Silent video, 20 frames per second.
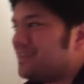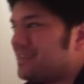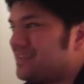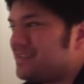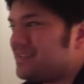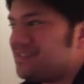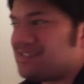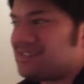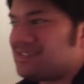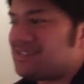
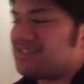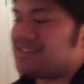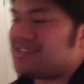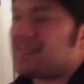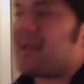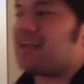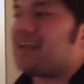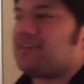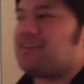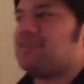This is
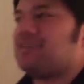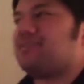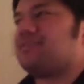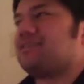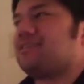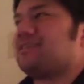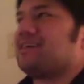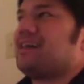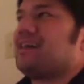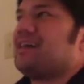exactly
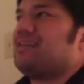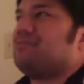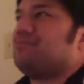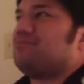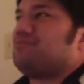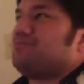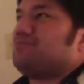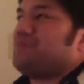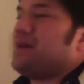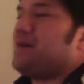the kind of
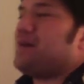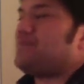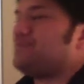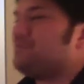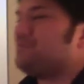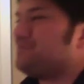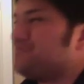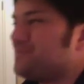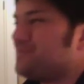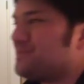
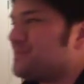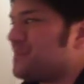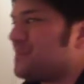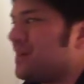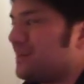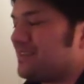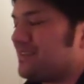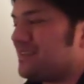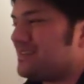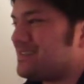pep
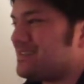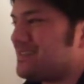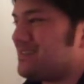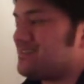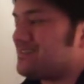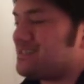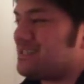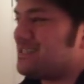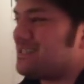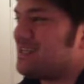talk that
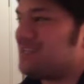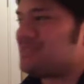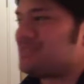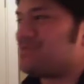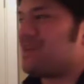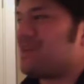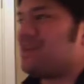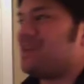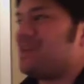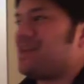Cersei needs
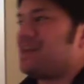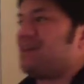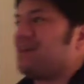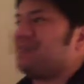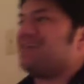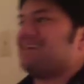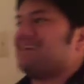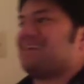right now.